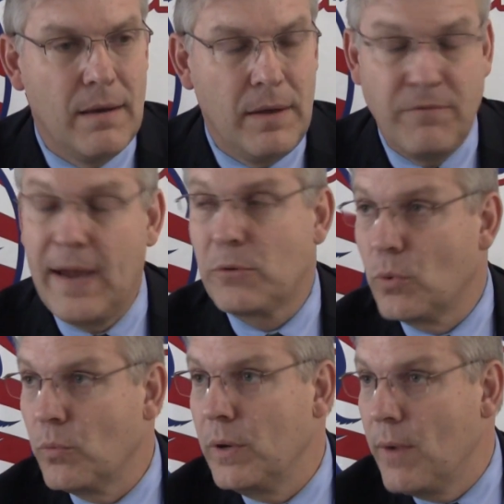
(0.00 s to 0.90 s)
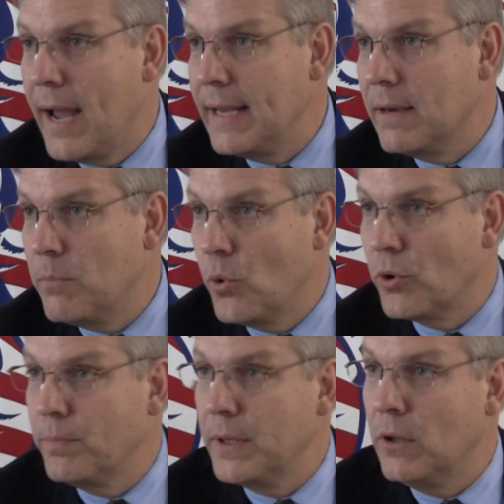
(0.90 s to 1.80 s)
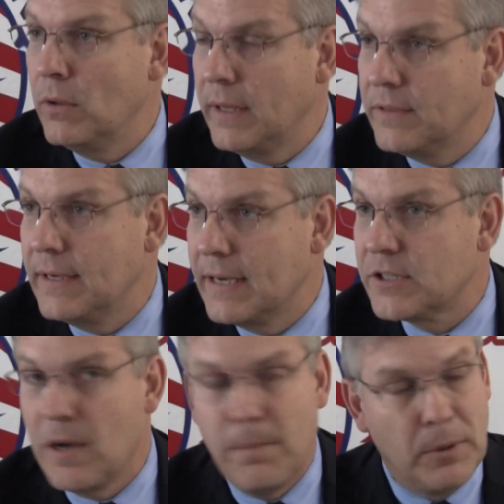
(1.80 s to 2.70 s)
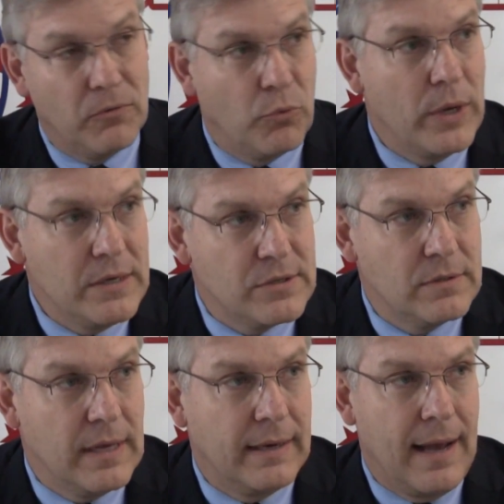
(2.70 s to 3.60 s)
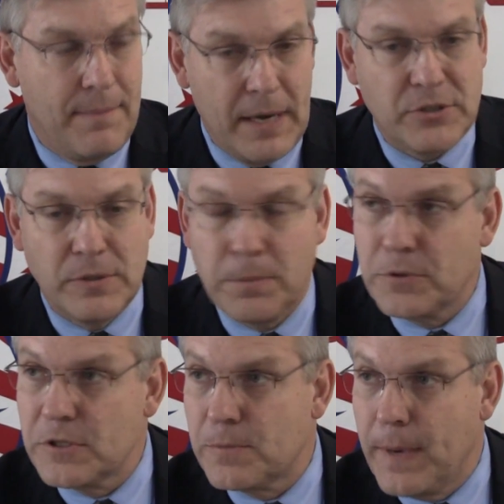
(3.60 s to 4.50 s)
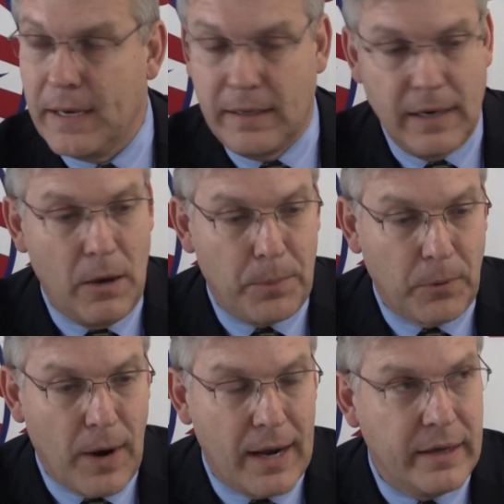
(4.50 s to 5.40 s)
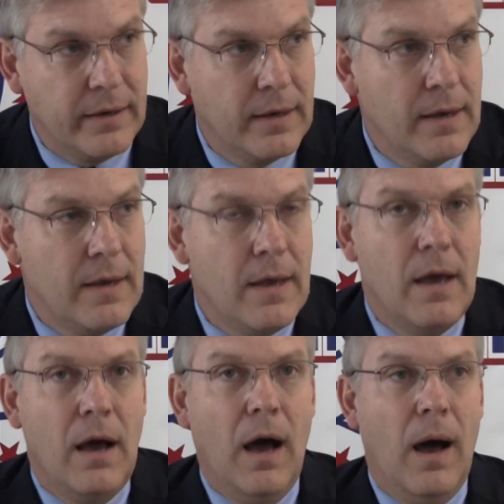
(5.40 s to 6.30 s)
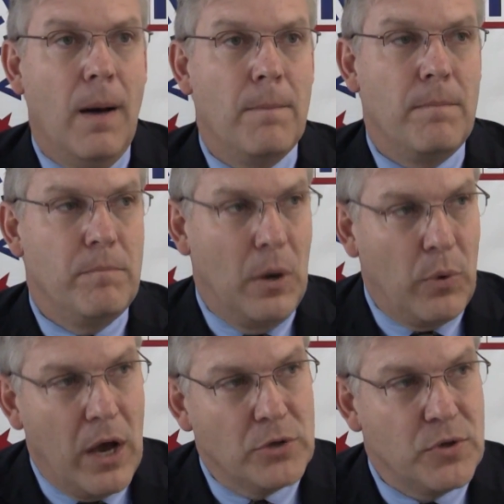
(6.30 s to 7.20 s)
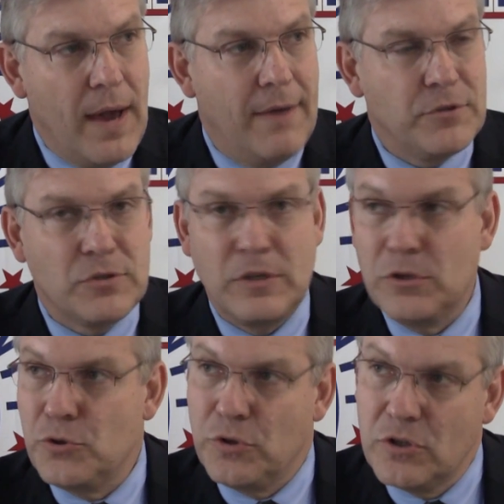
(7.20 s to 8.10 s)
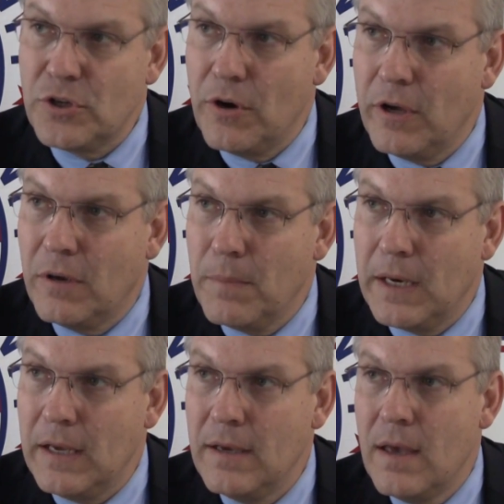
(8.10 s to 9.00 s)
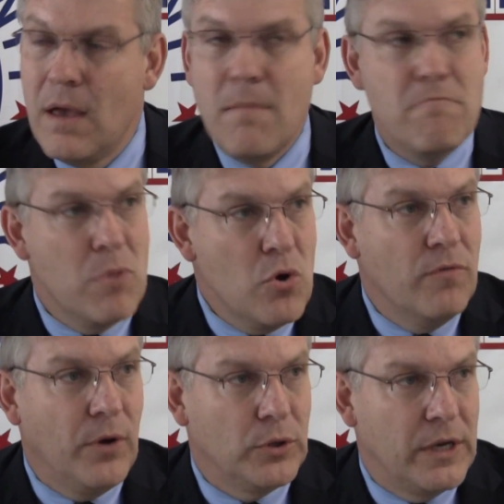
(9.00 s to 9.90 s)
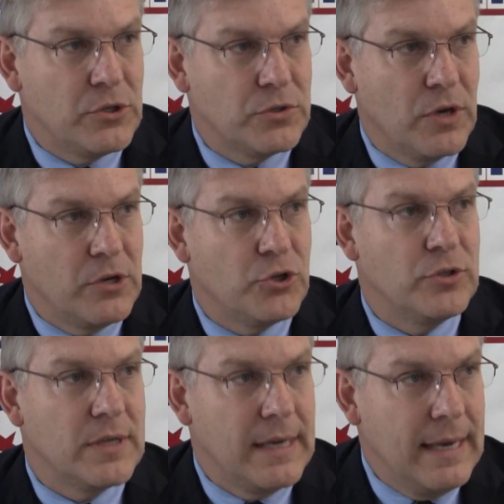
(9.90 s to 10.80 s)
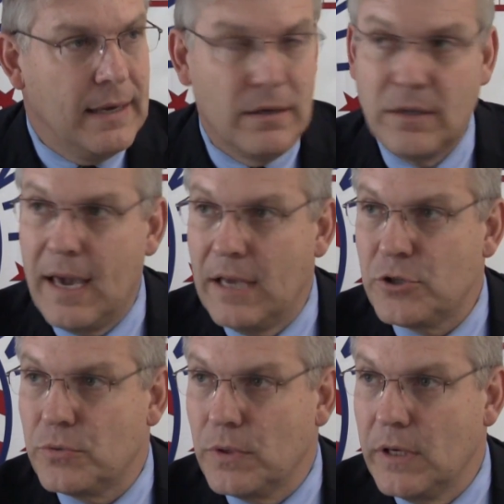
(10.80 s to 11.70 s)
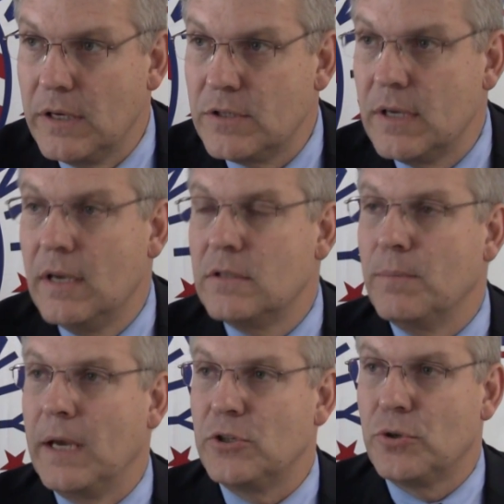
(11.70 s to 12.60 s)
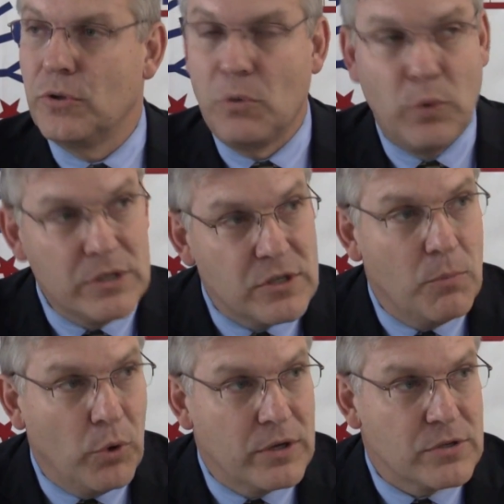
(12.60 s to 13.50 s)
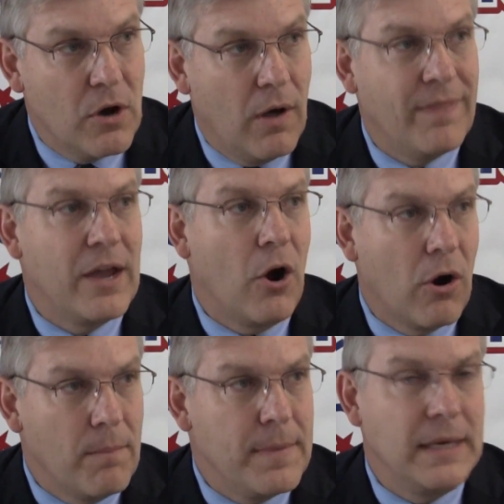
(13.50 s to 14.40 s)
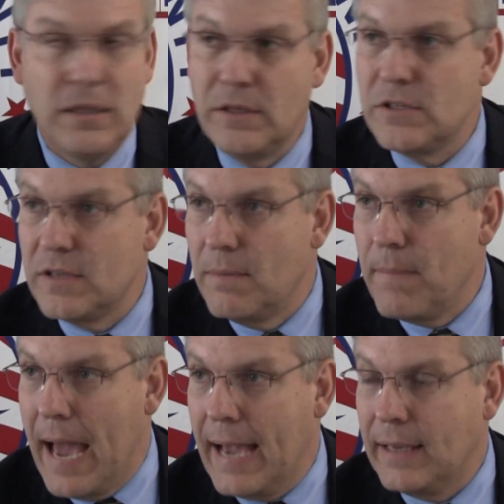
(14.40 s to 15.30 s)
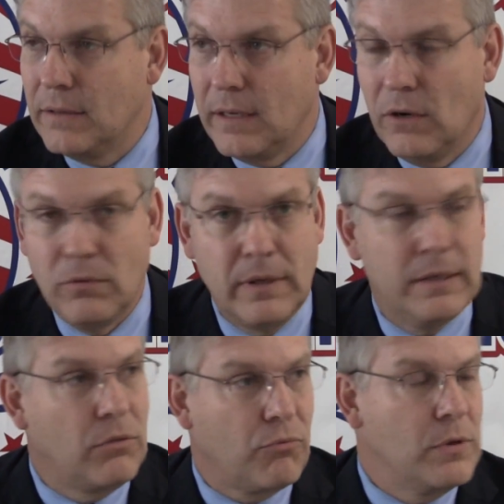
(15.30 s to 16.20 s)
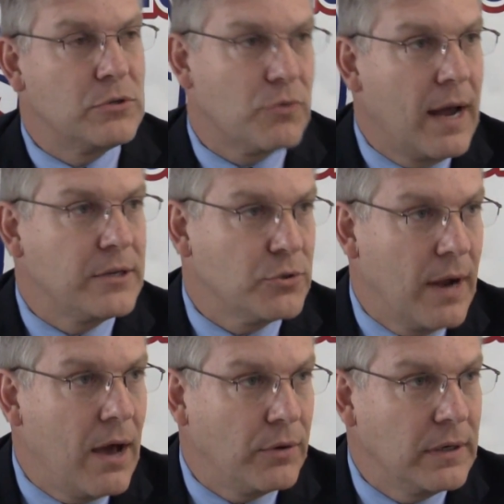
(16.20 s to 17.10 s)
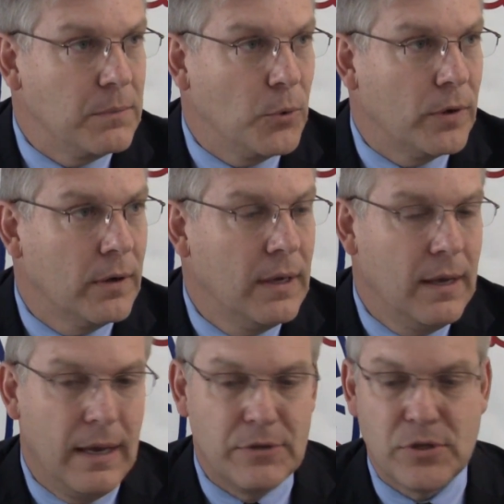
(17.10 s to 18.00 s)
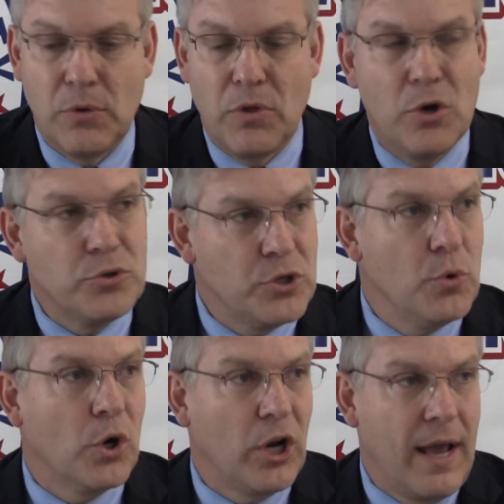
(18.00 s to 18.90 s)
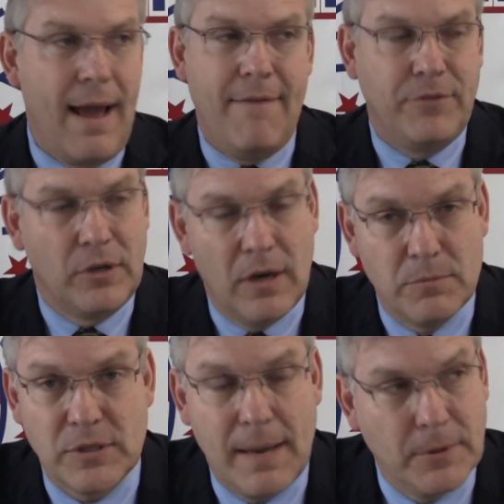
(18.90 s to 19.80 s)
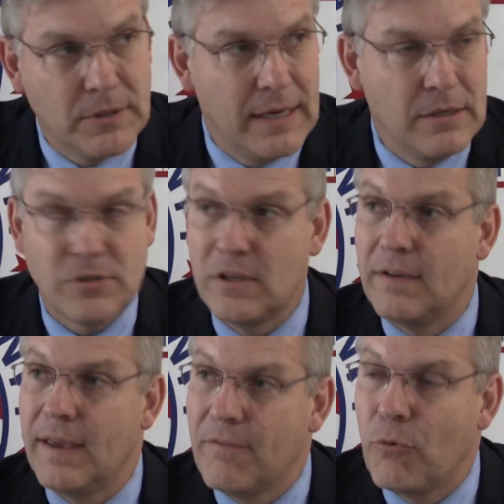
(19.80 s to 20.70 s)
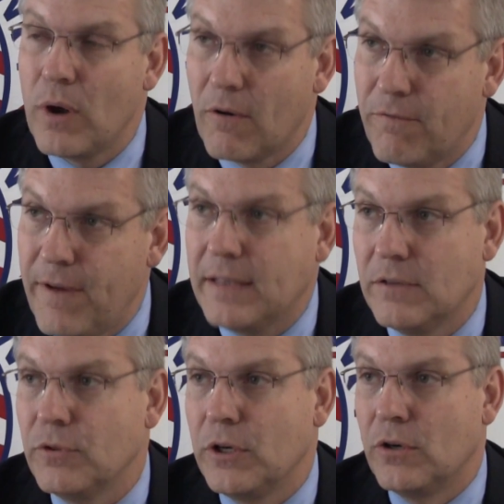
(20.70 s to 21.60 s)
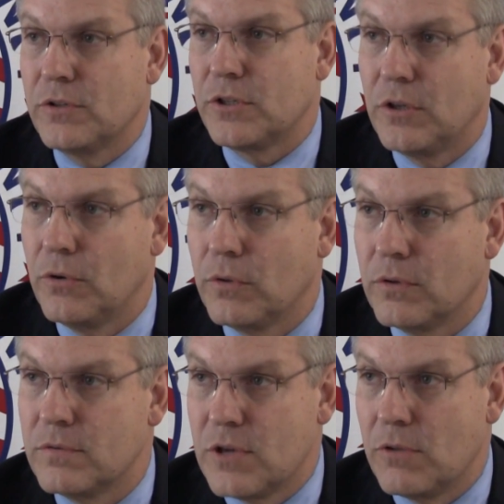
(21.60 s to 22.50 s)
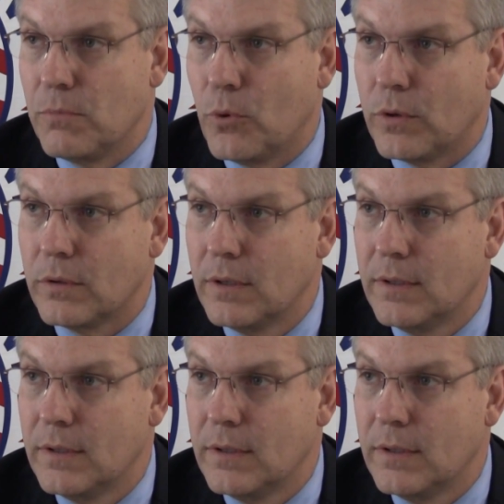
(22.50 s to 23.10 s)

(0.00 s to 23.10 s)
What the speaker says: in fact, we're rewriting a border bill in the next couple of weeks that I'm actually participating in helping writing. But we also have to see the Judiciary Committee move on legislation to end catch and release, to make sure that when someone is caught, they are immediately sent back and they don't get 3 strikes, you're out anymore. And so those two are going to have to come simultaneously if we are effectively going to secure the southern border.